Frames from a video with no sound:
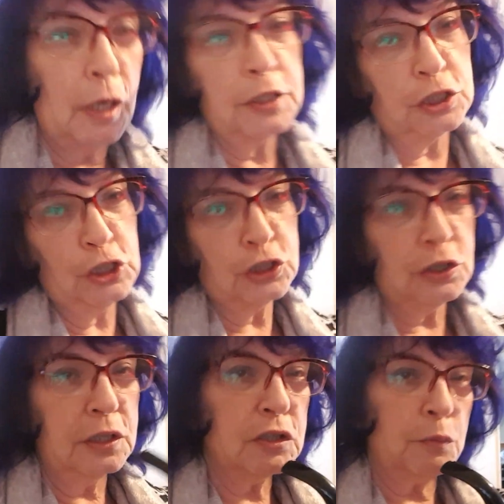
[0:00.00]

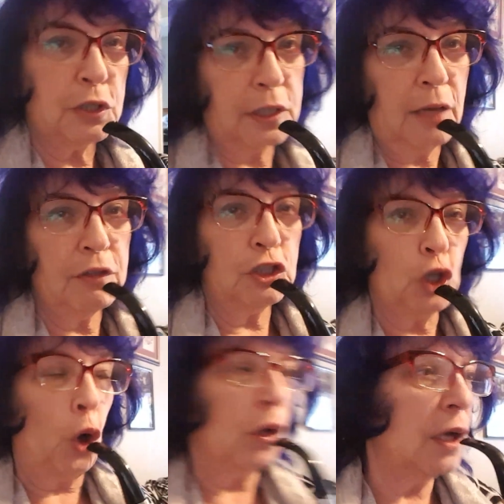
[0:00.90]
unconditionally. It's almost like having a
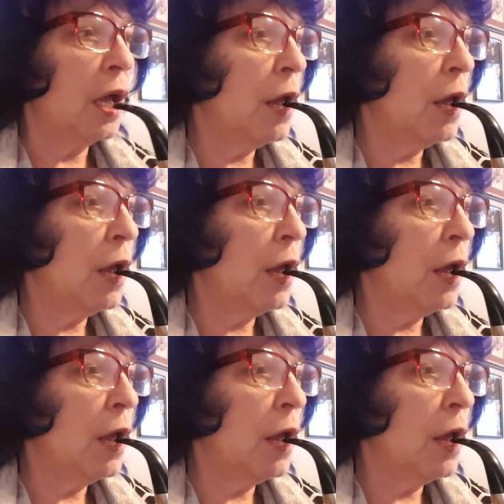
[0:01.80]
dog.